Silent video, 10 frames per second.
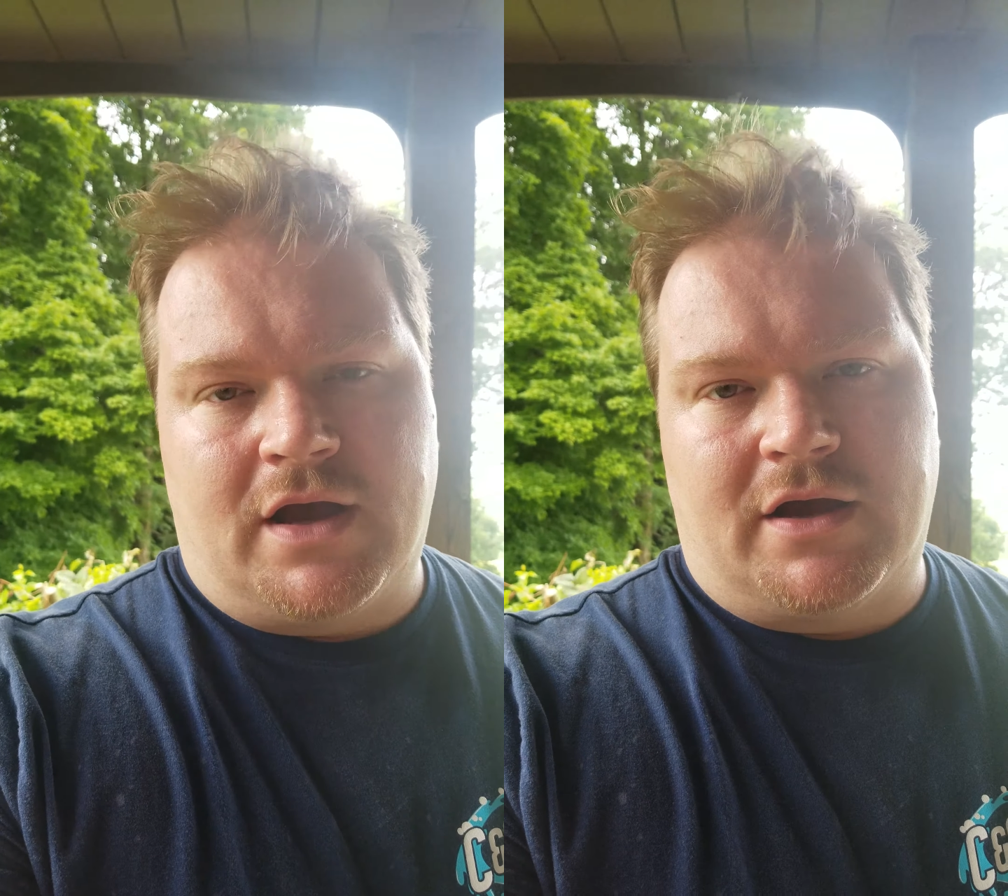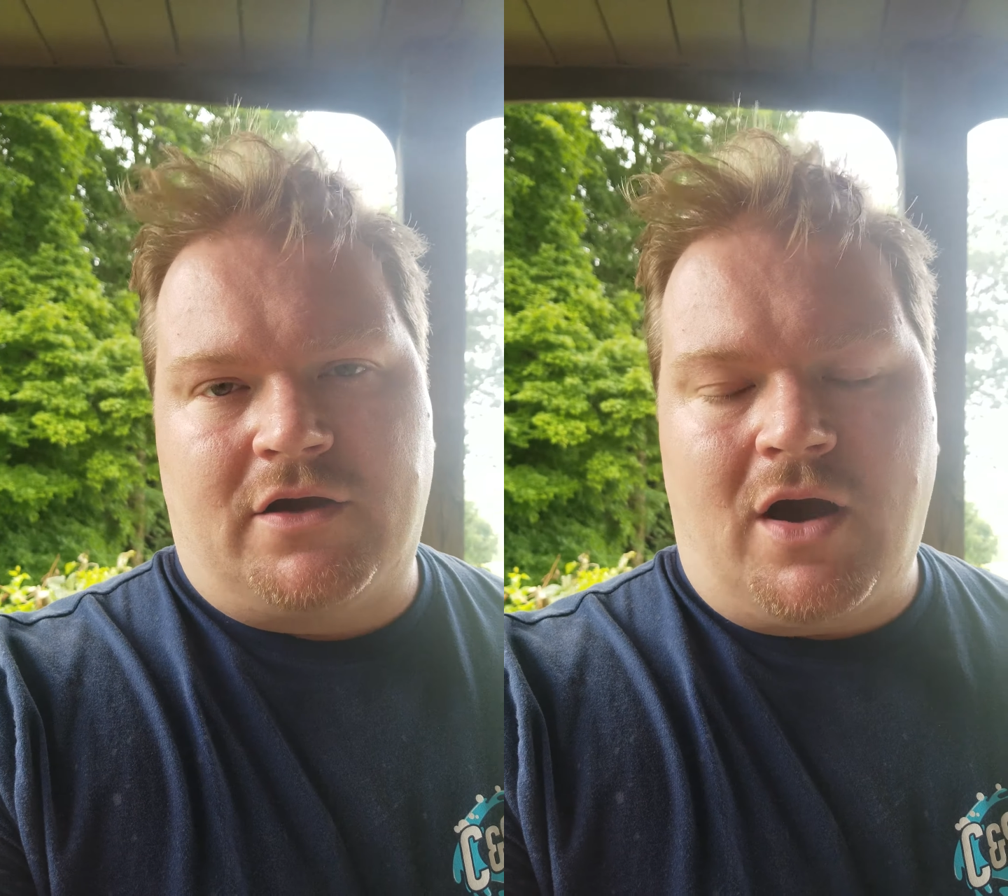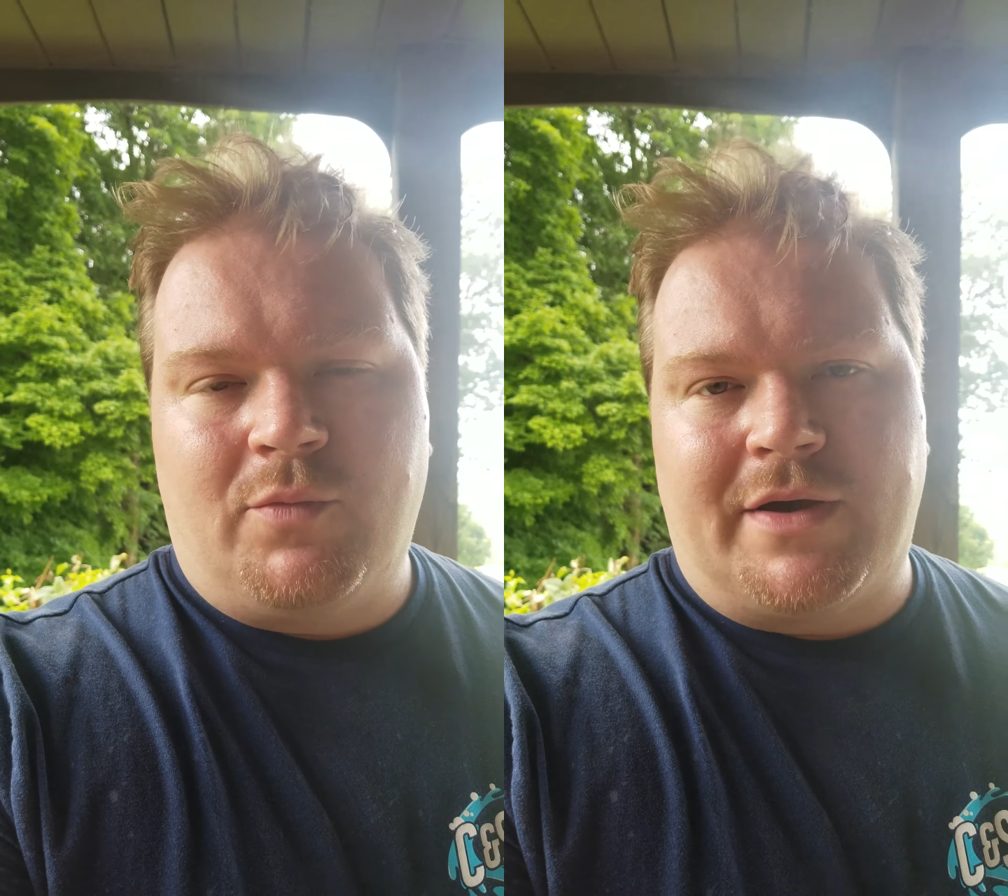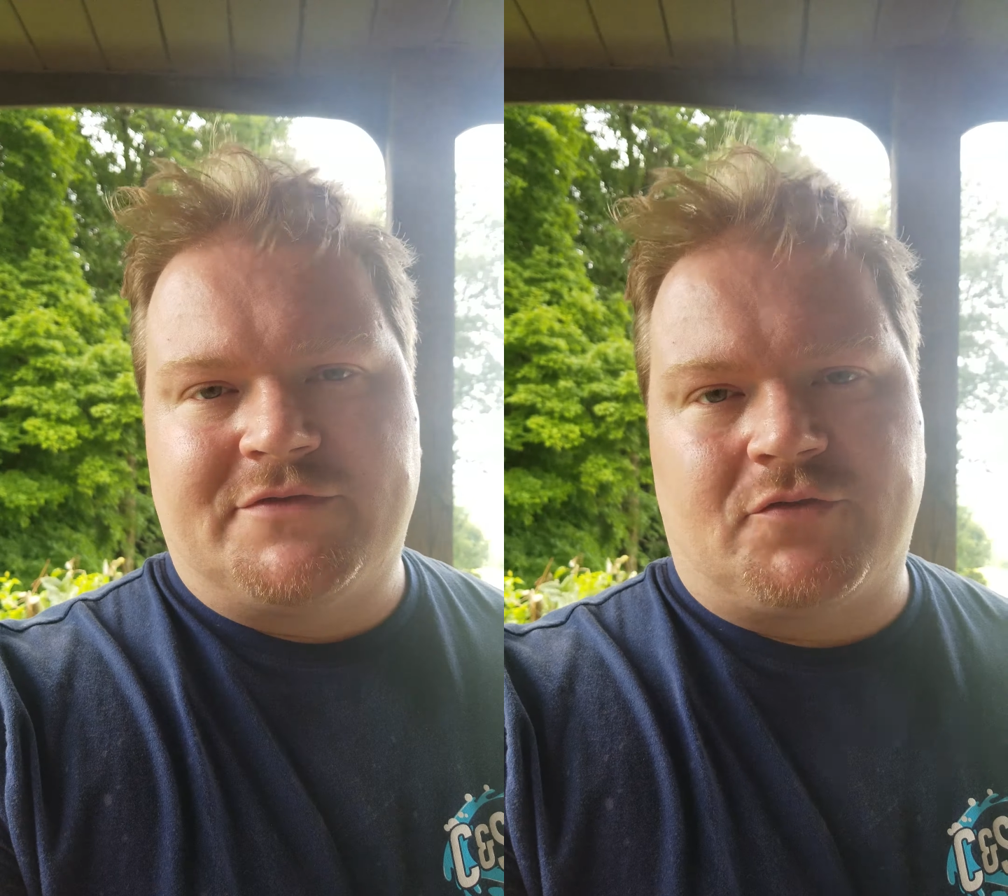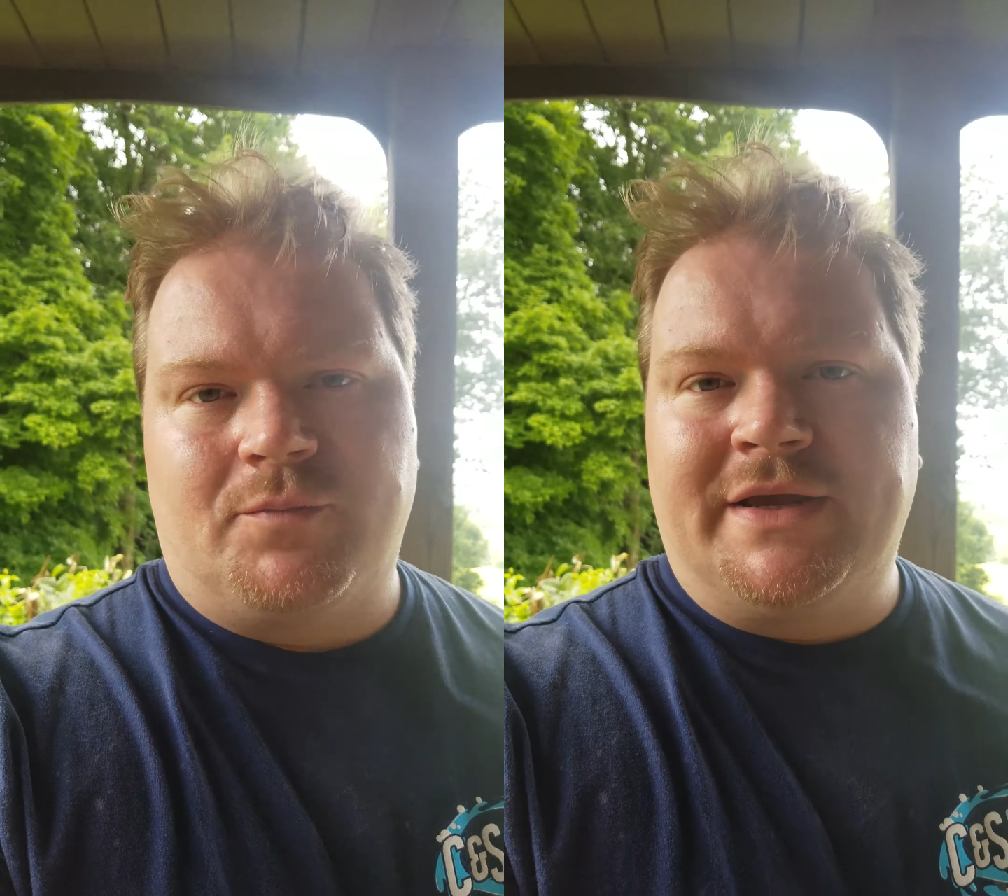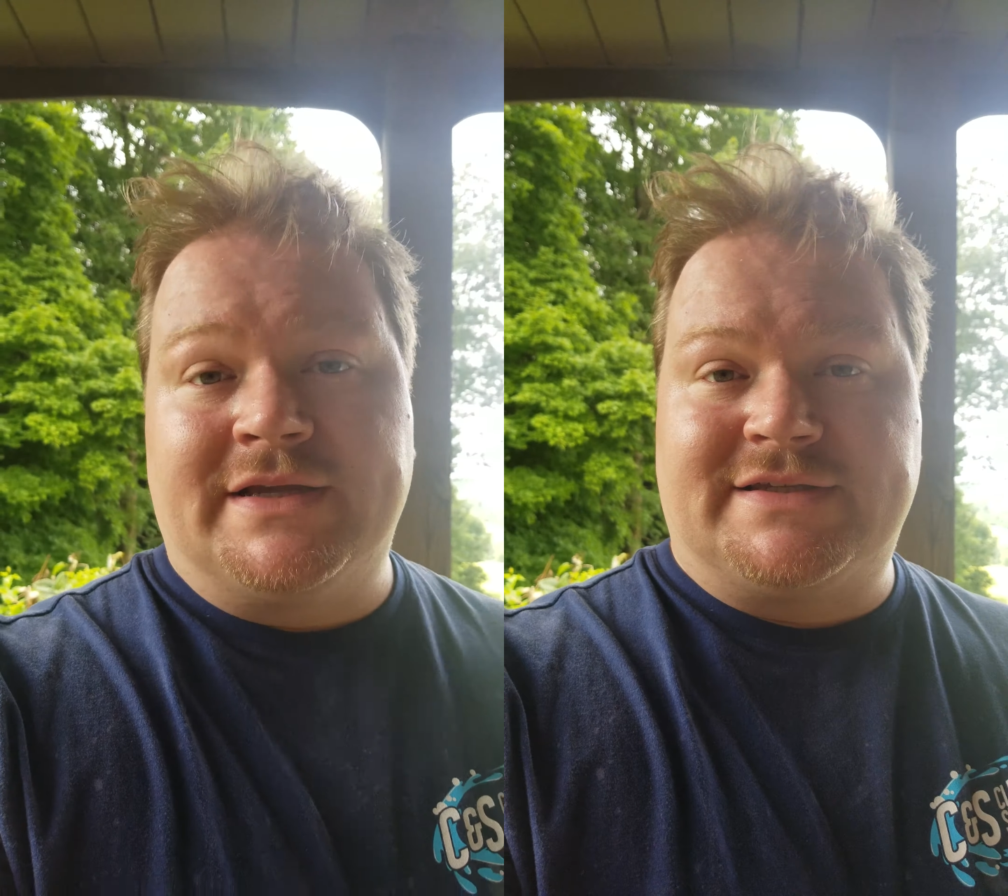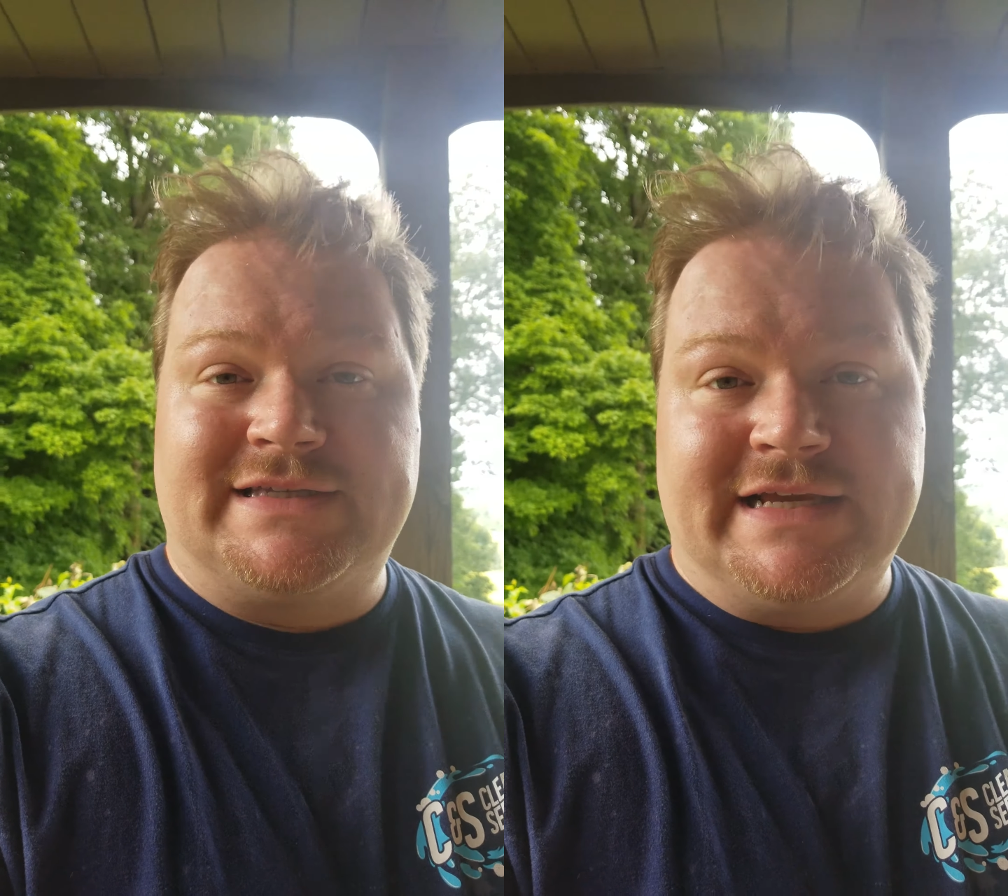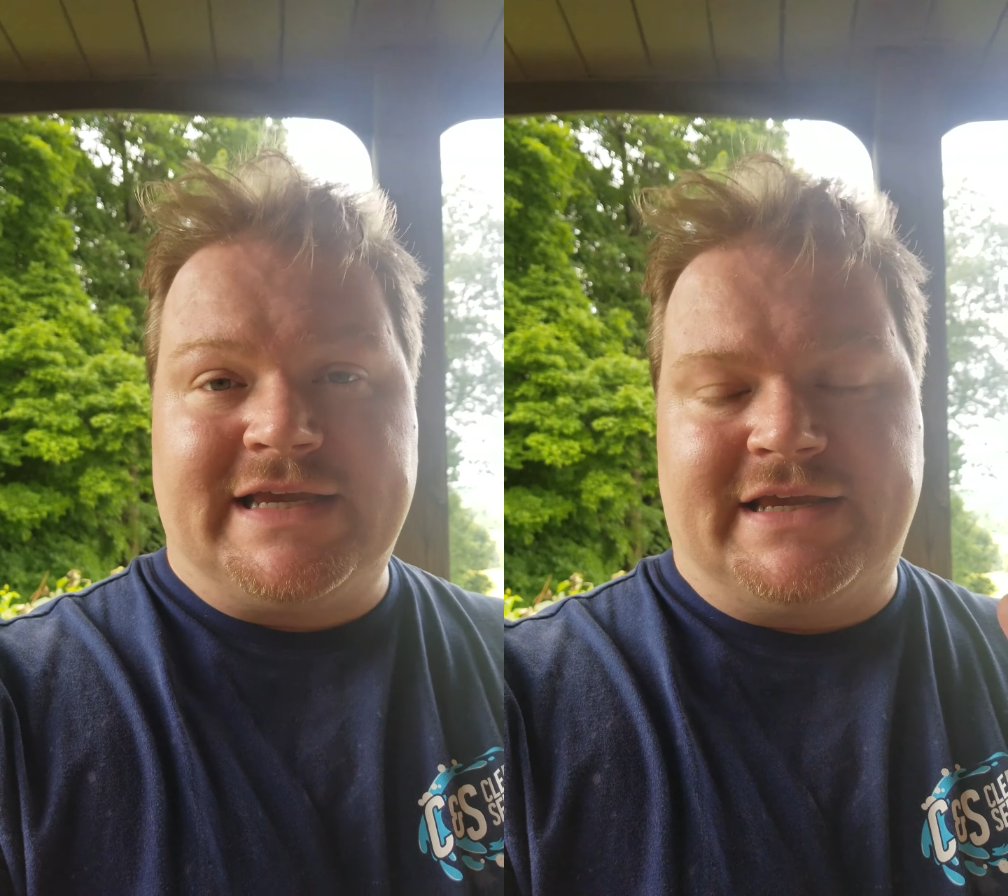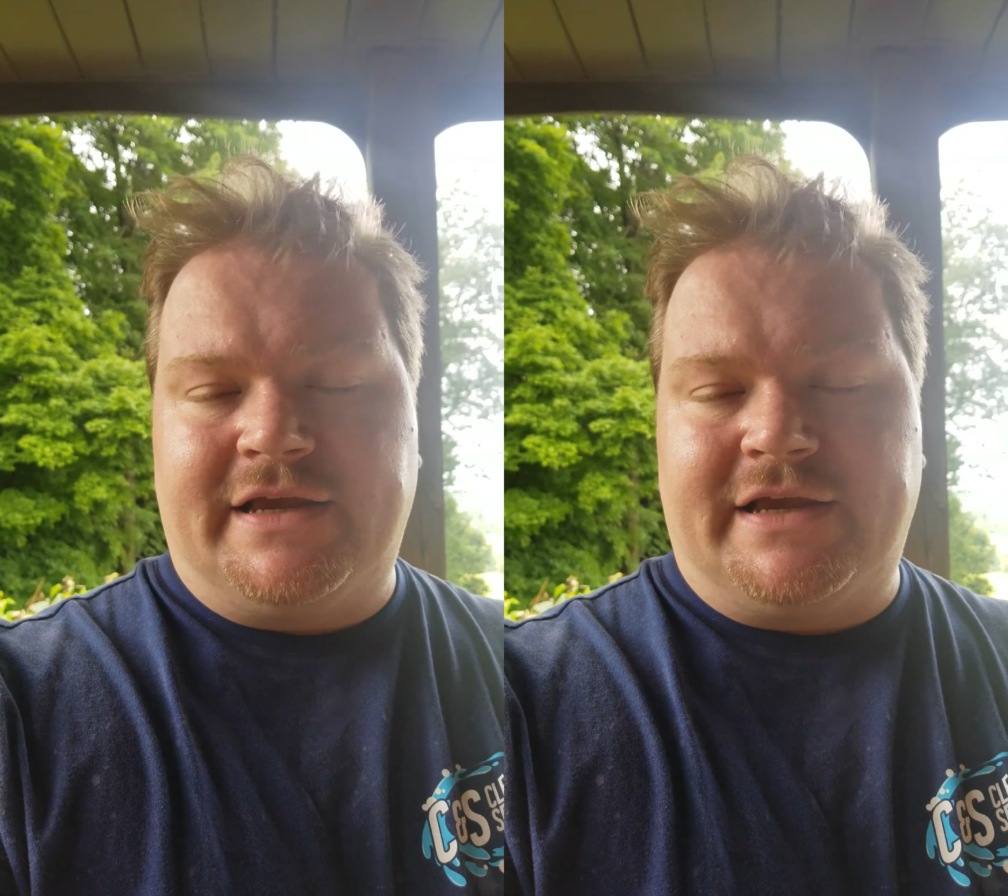cobwebs from being sticky,